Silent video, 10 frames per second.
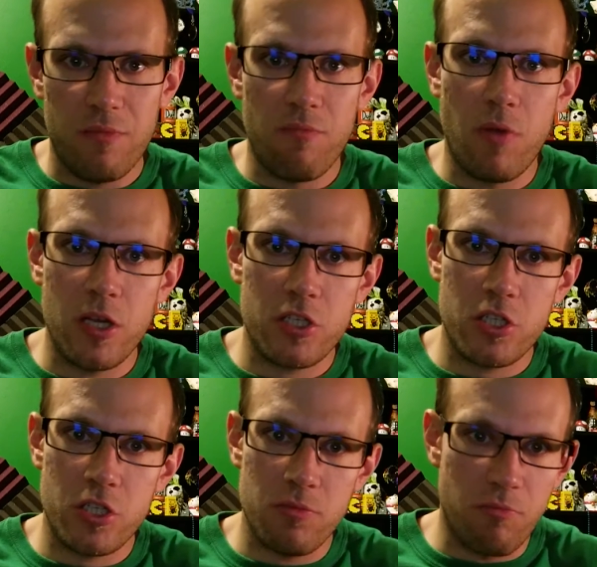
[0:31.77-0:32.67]

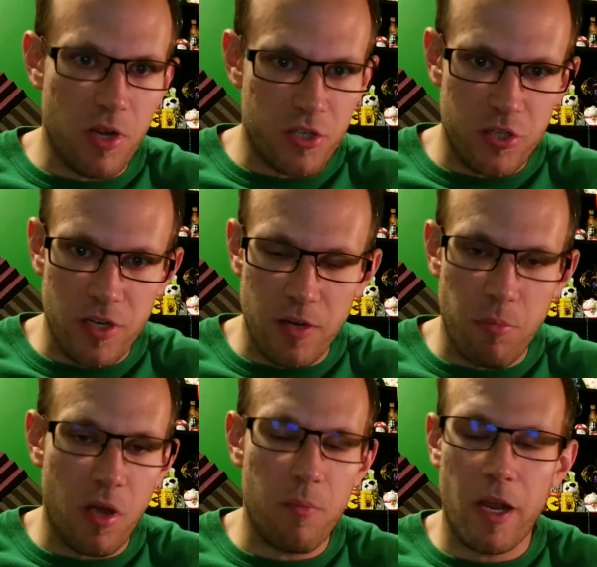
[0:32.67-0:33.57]
Much needed,
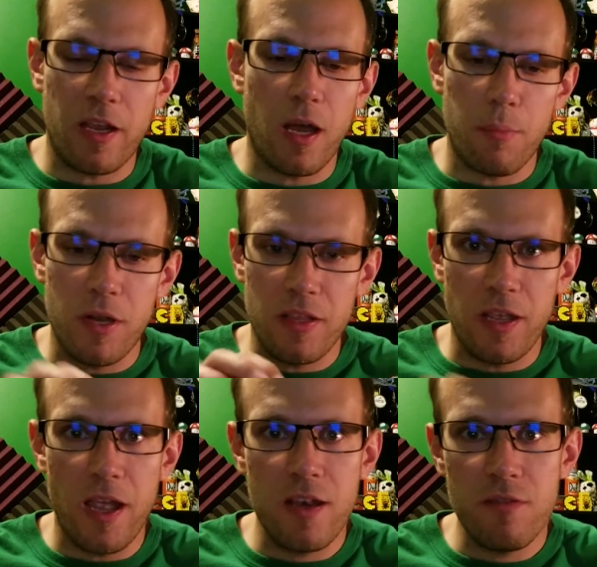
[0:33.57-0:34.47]
but my god, by the
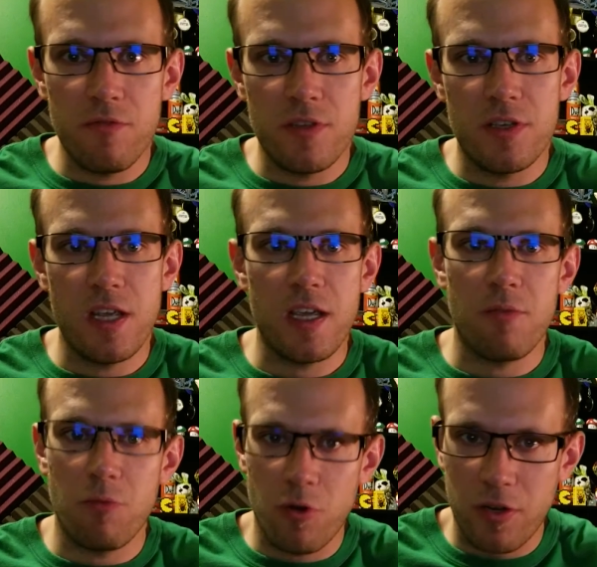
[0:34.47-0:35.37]
end of the day at
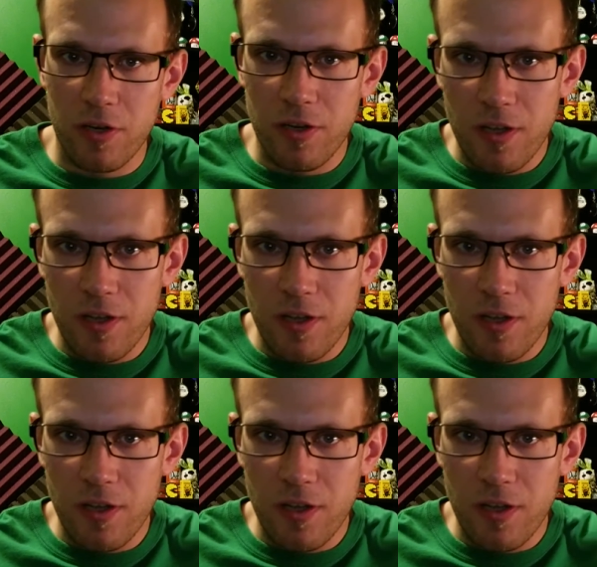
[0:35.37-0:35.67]
work